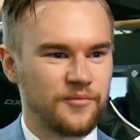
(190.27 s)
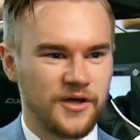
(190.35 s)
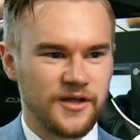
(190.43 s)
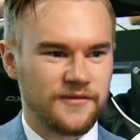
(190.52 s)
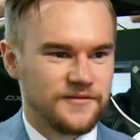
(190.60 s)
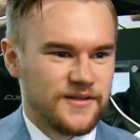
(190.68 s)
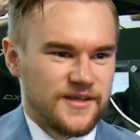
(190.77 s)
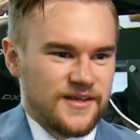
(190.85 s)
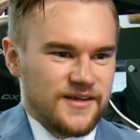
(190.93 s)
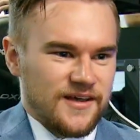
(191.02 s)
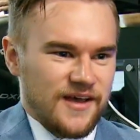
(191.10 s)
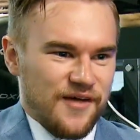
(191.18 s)
but
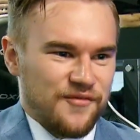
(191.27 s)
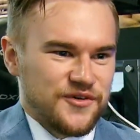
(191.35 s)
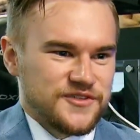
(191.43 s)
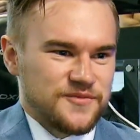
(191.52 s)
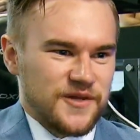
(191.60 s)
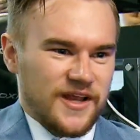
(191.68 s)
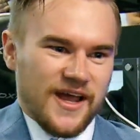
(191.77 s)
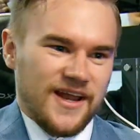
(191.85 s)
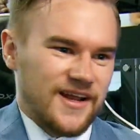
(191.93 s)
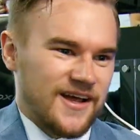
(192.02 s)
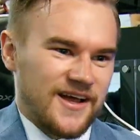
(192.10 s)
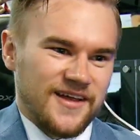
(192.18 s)
I've always been kind
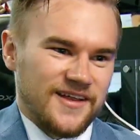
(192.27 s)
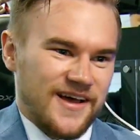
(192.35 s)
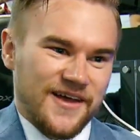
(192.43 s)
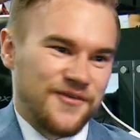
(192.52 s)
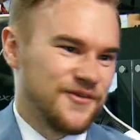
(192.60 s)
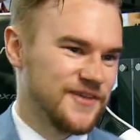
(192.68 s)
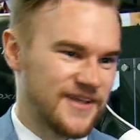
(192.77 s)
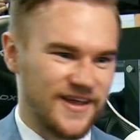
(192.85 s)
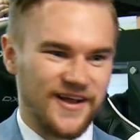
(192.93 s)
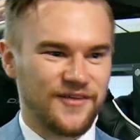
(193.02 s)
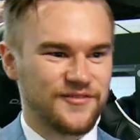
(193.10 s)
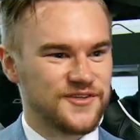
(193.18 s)
of guy I don't really
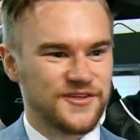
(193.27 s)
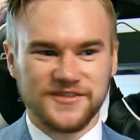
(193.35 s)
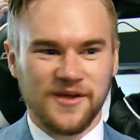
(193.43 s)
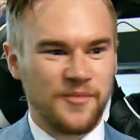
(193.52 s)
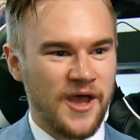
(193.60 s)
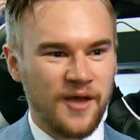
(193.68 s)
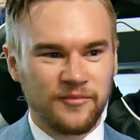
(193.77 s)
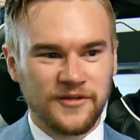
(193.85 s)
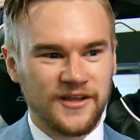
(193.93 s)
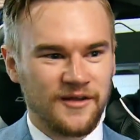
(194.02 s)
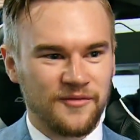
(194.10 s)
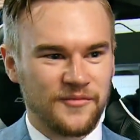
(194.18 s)
care. As long as I'm happy
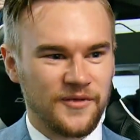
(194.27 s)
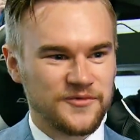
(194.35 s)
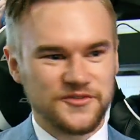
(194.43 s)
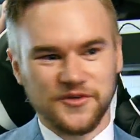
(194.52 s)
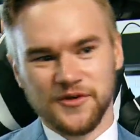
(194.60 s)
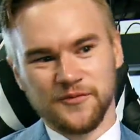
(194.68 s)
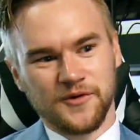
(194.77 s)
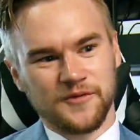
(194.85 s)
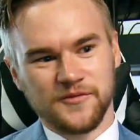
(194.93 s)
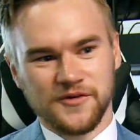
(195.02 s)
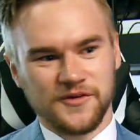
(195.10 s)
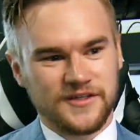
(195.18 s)
and I'm, I'm enjoying what I'm
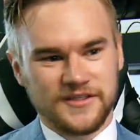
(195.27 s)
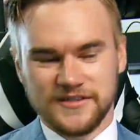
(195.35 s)
doing.